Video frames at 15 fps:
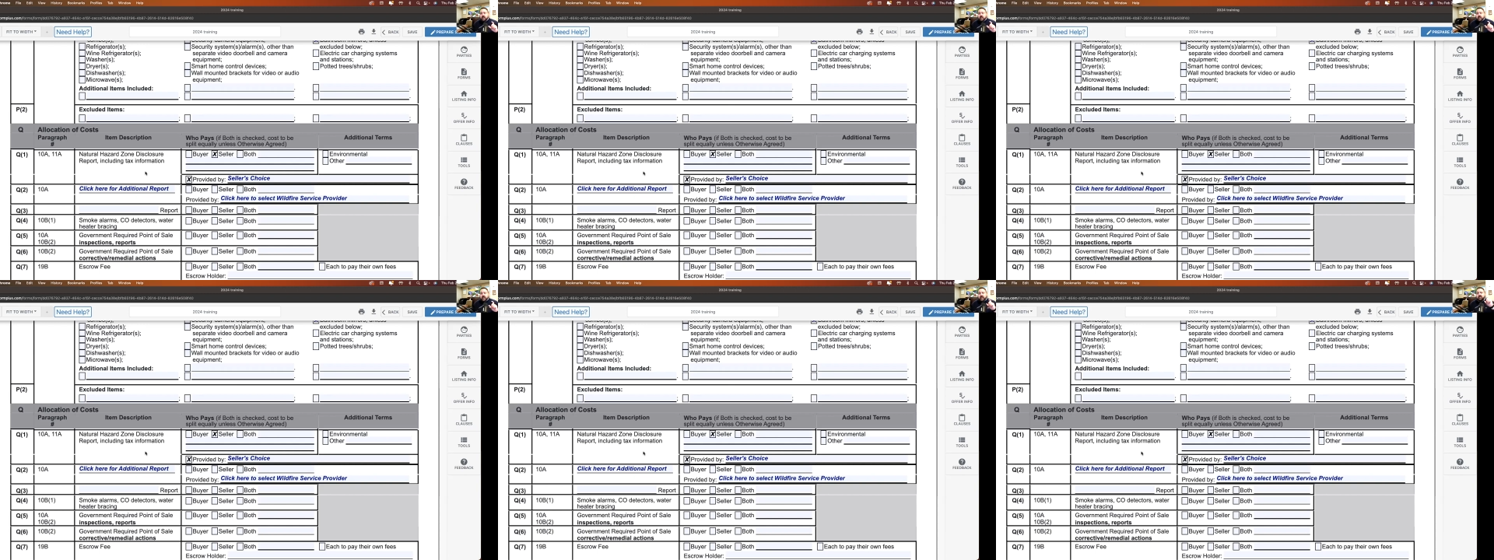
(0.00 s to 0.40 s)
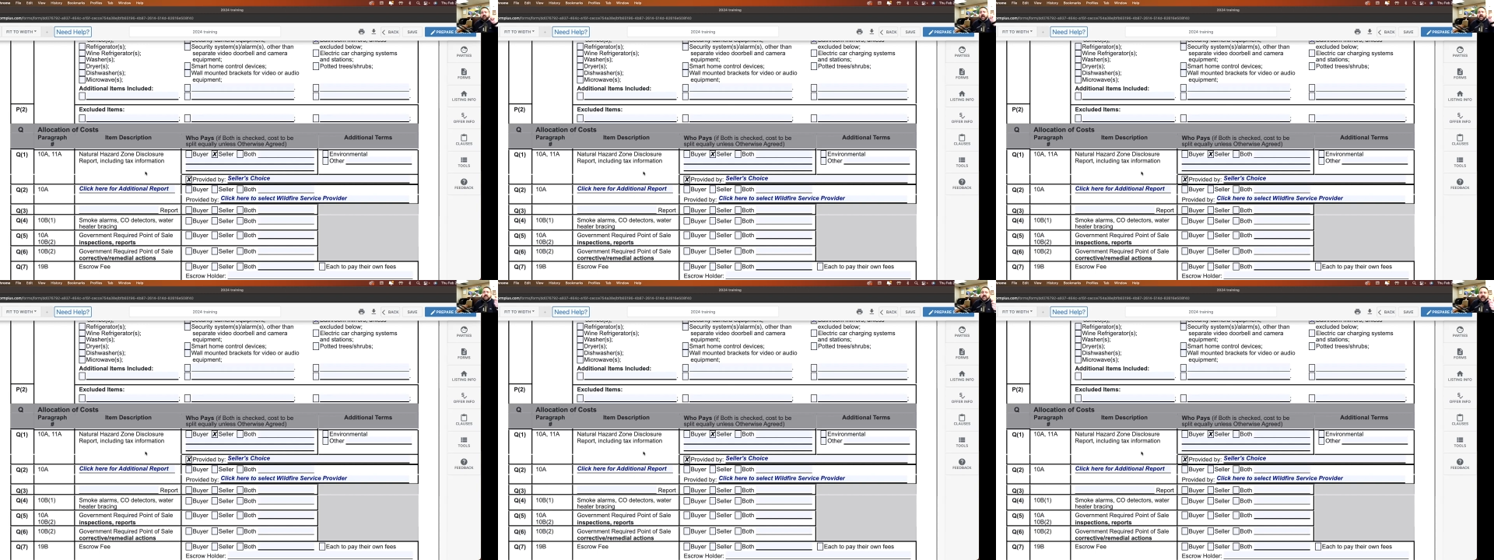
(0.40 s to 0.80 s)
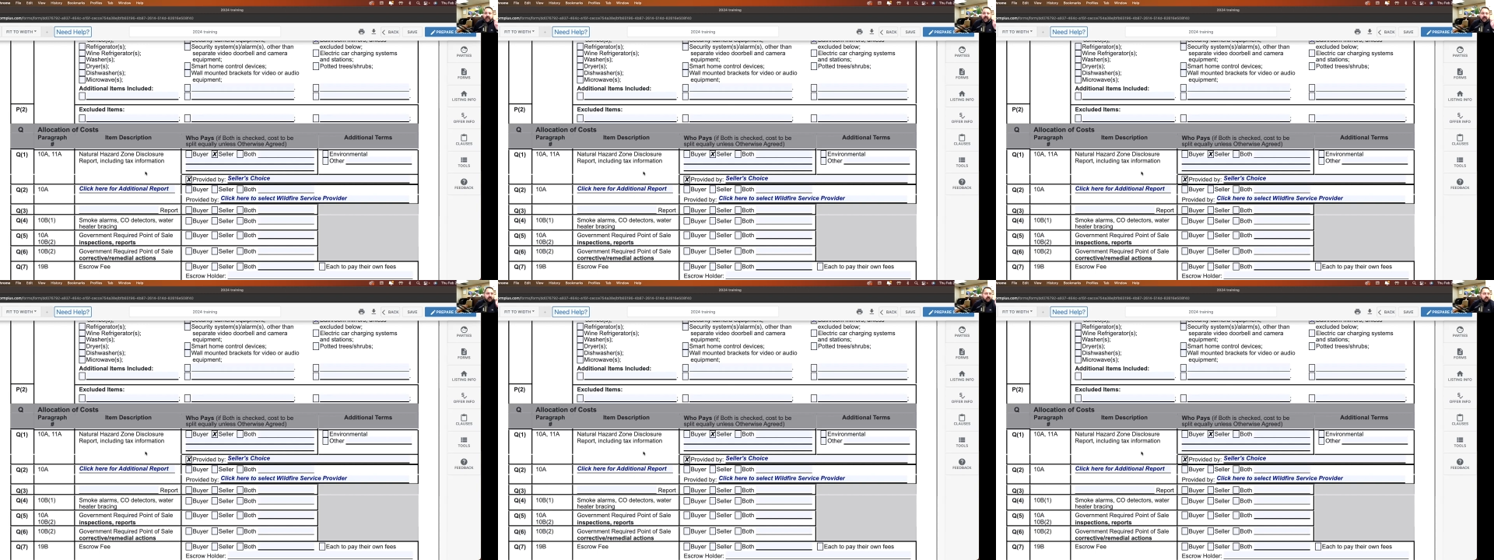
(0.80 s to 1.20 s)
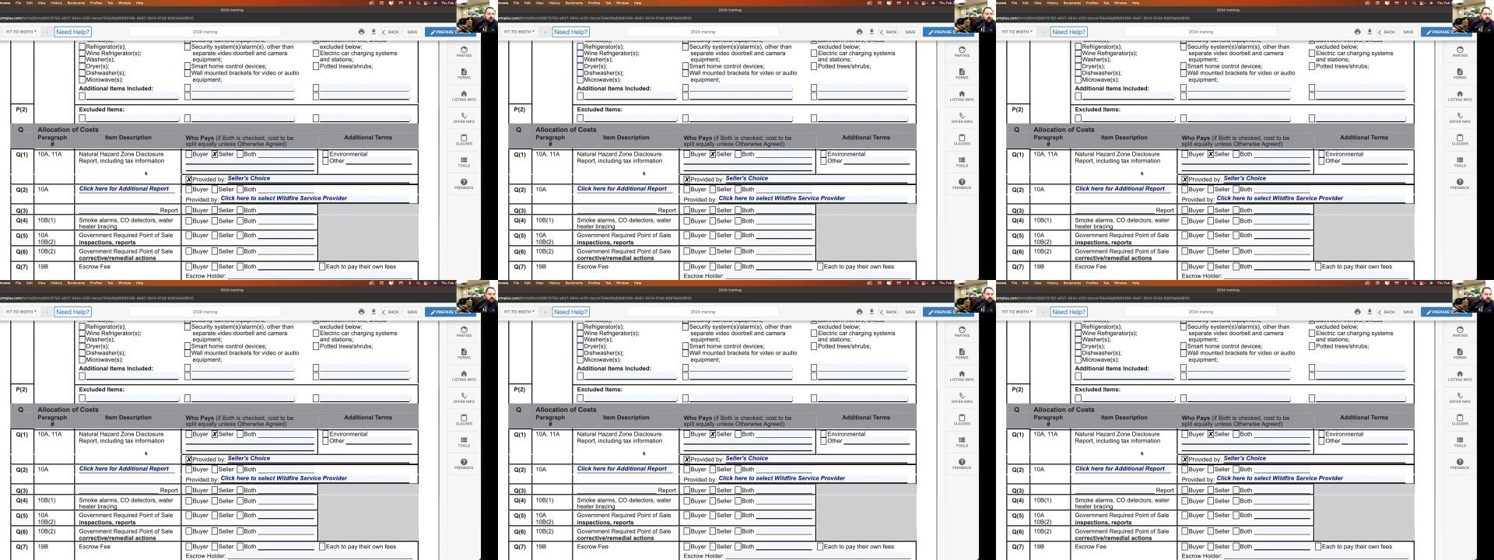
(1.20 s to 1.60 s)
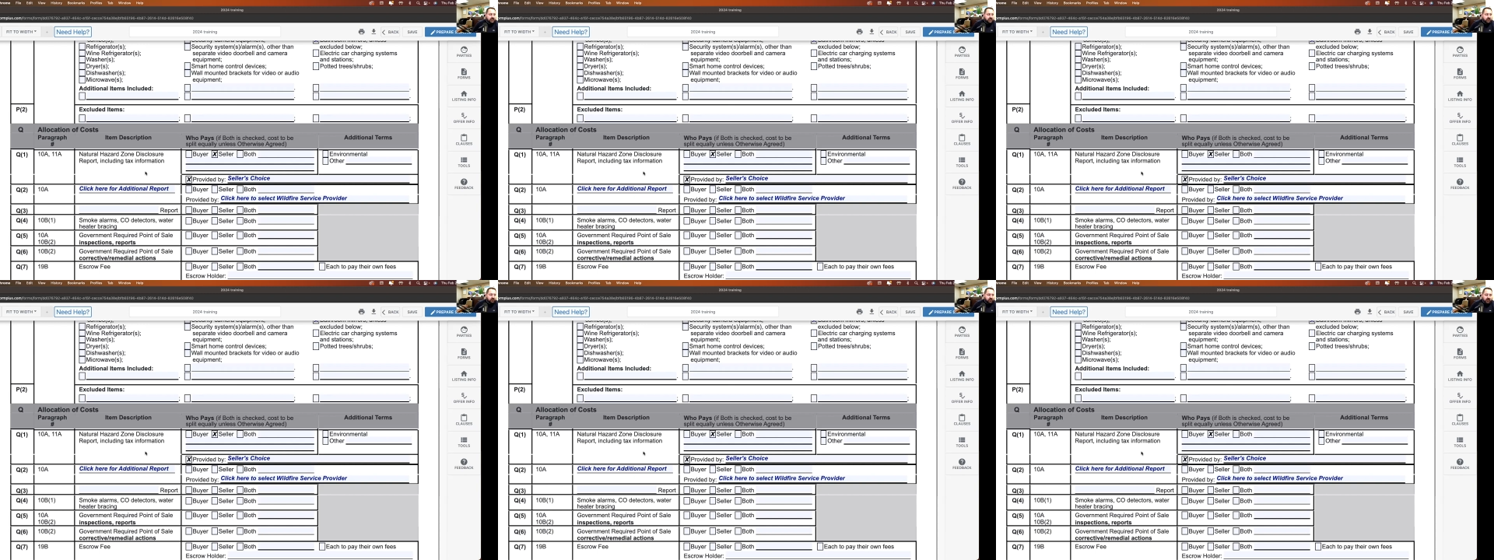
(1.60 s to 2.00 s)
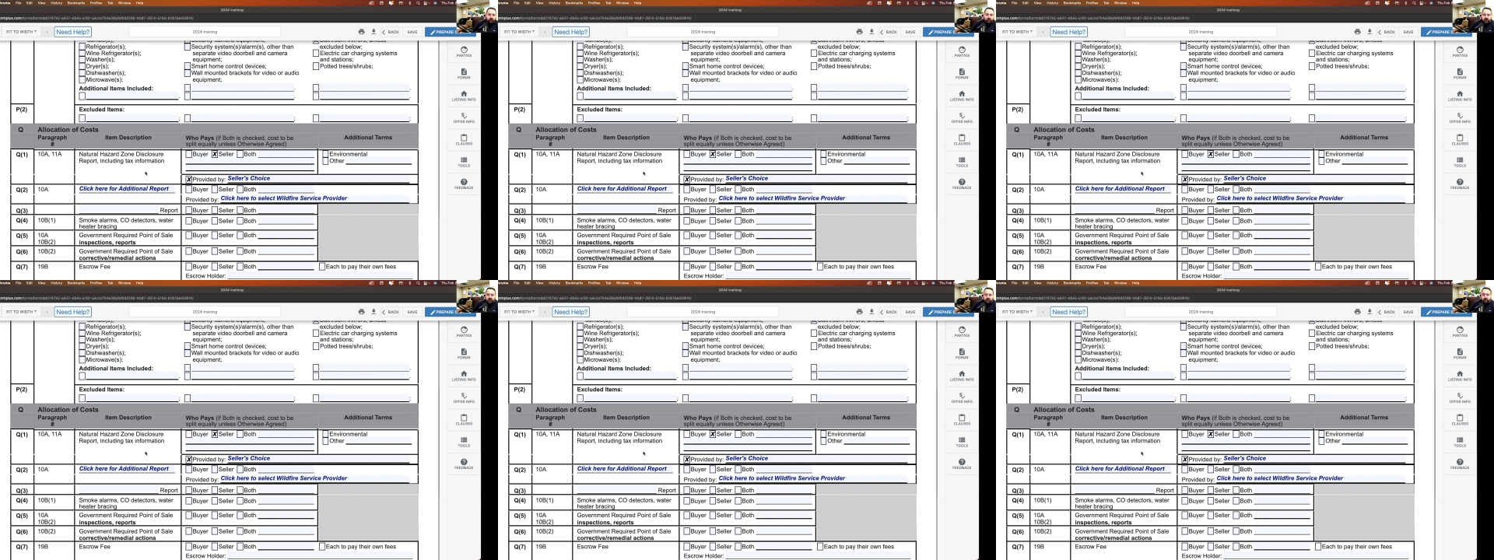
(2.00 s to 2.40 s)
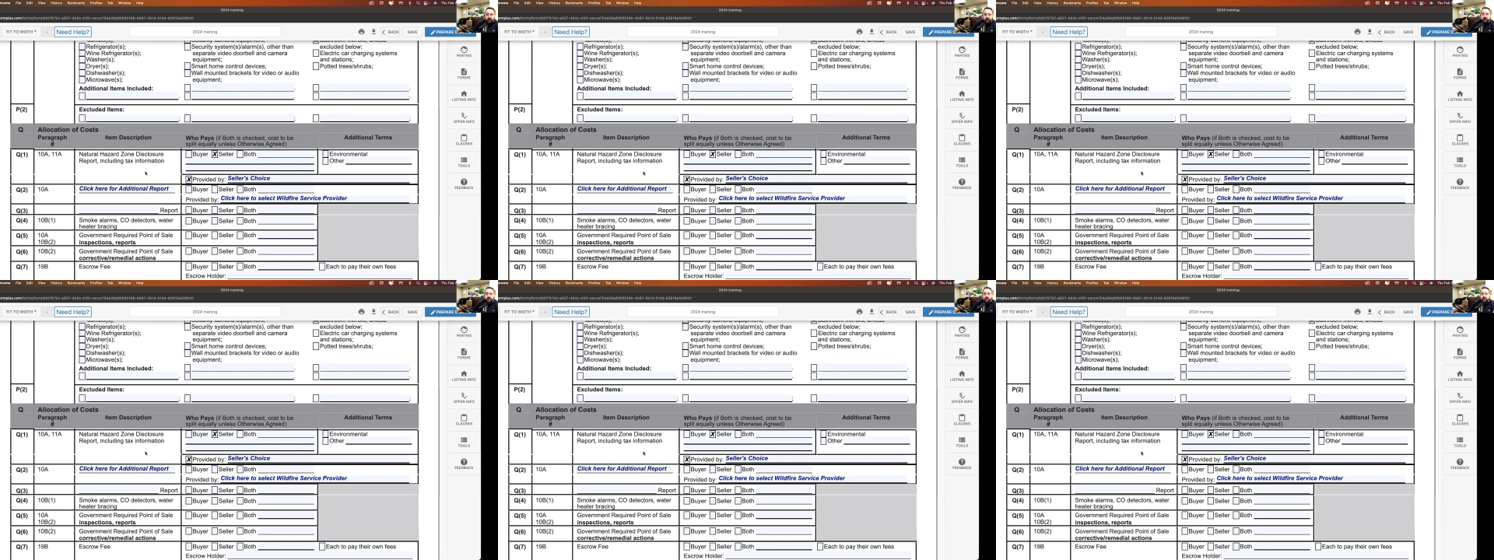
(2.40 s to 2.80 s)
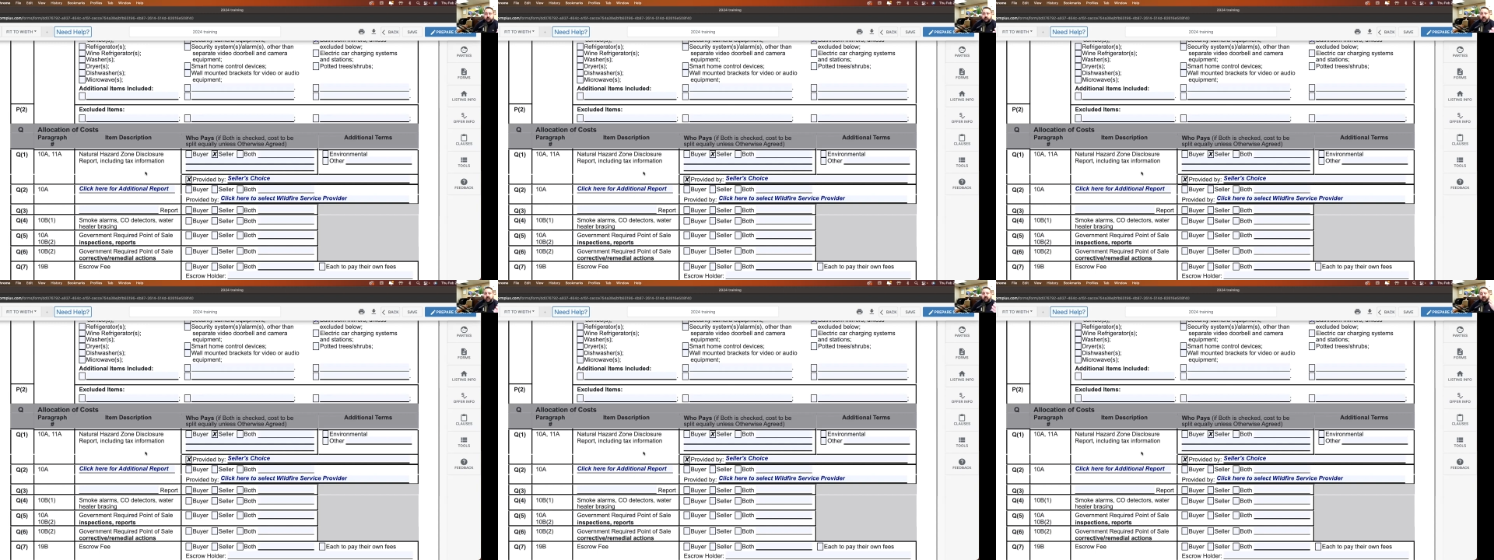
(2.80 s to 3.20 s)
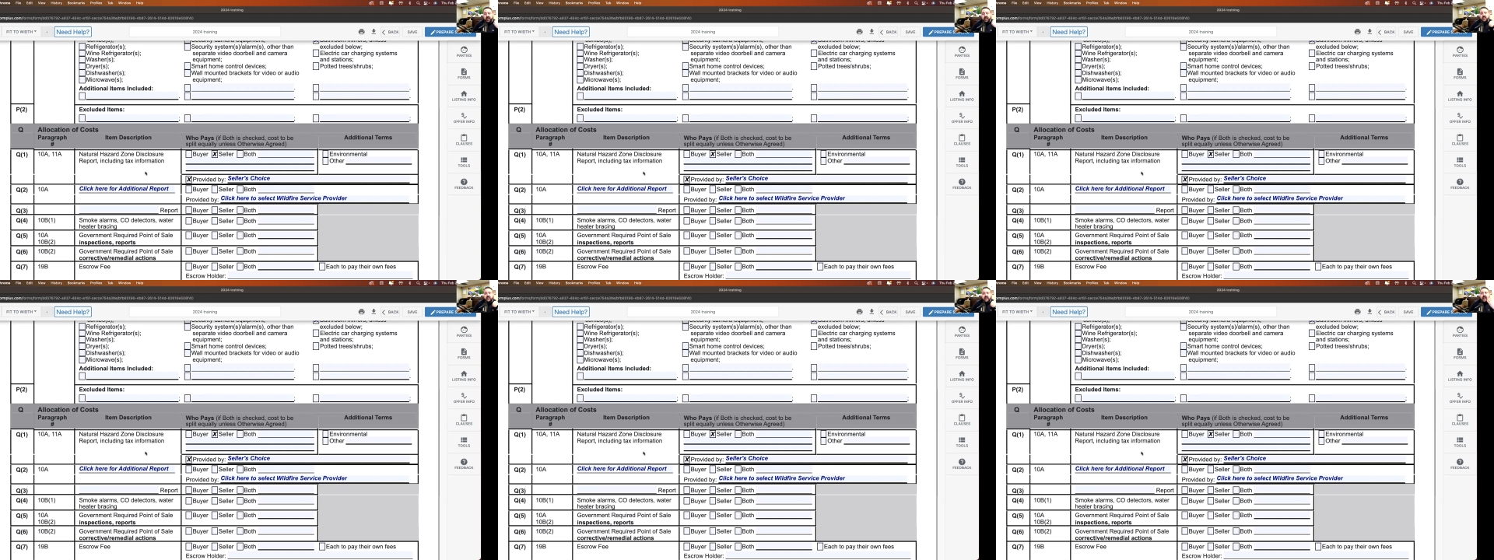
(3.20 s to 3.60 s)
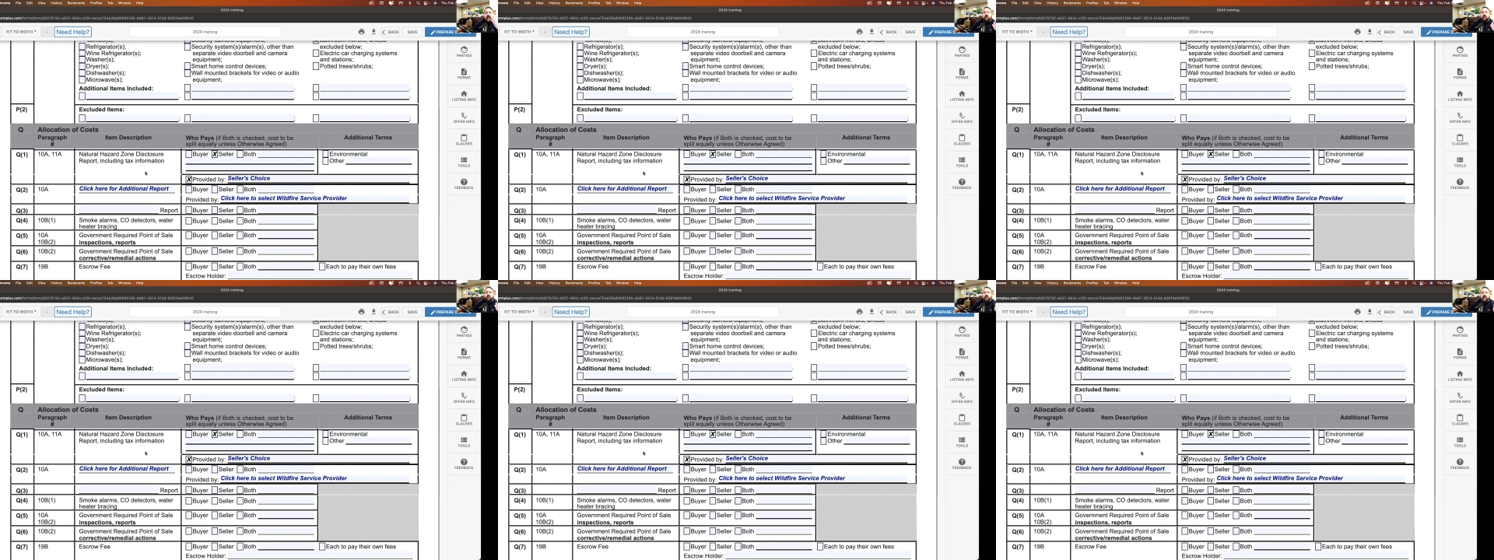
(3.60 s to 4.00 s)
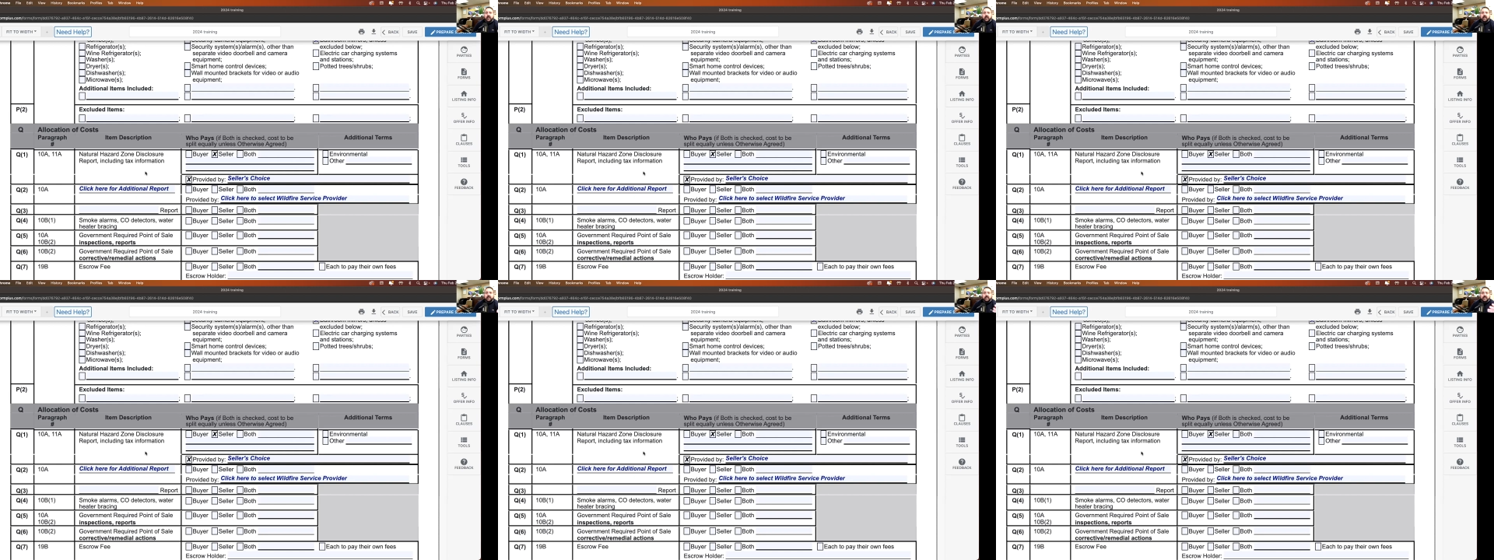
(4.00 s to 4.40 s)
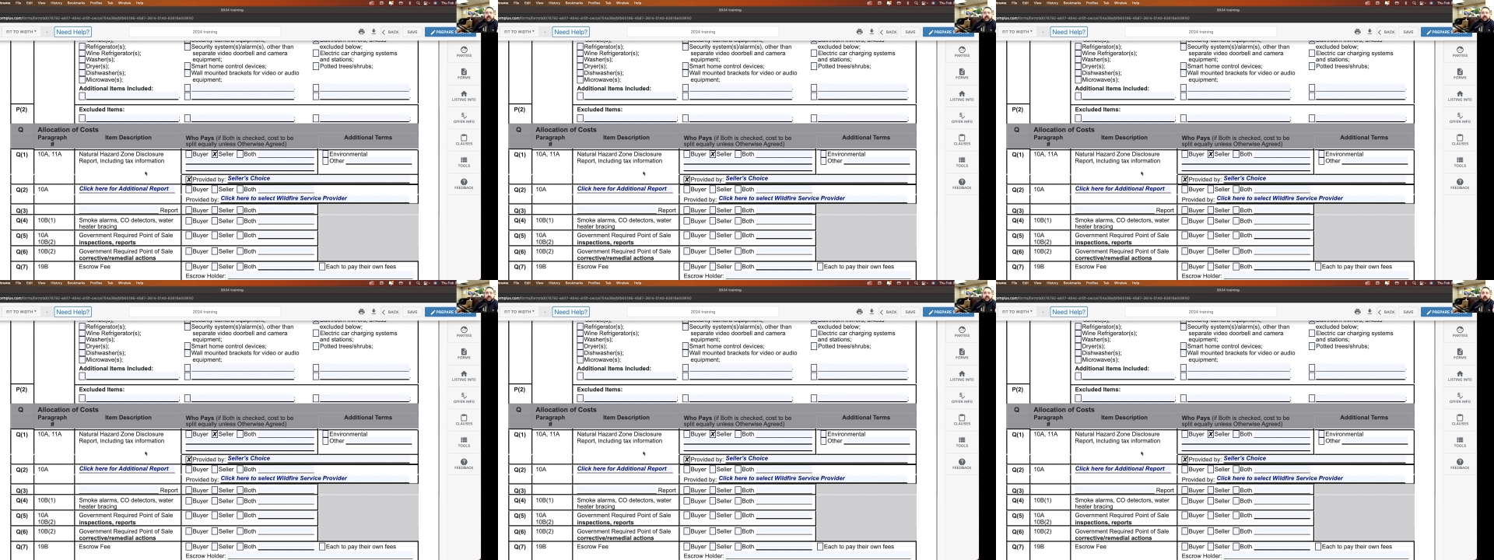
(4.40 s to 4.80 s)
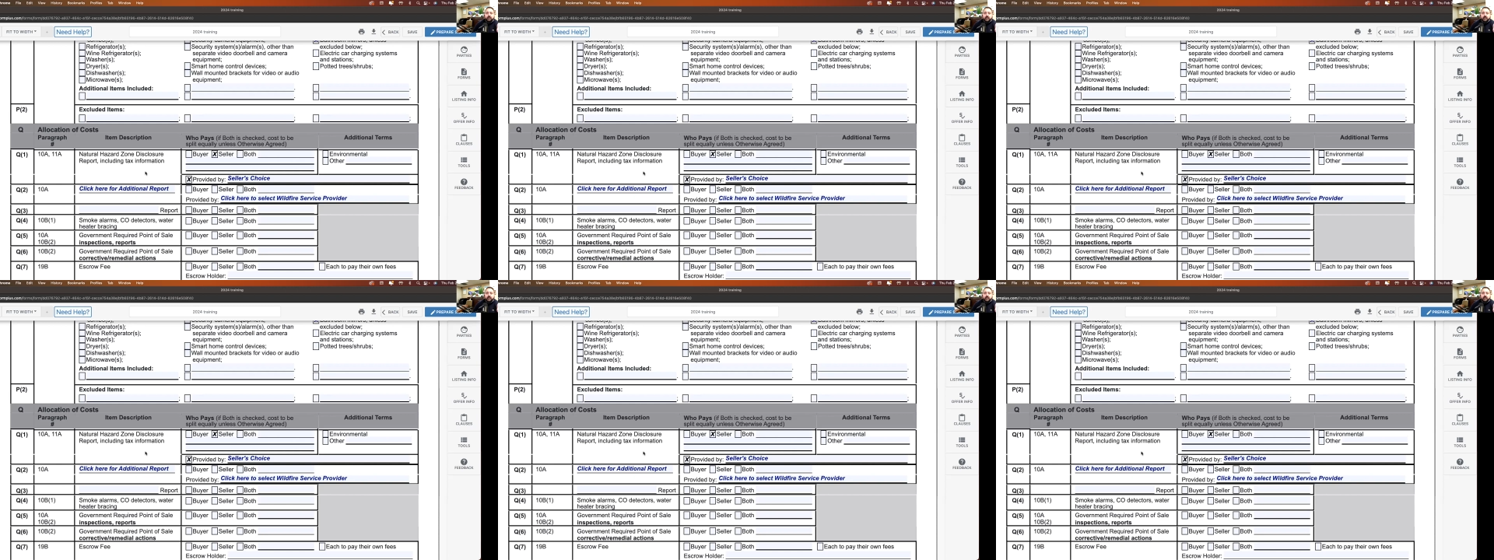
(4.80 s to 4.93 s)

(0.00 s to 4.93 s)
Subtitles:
[unreadable: no face in view]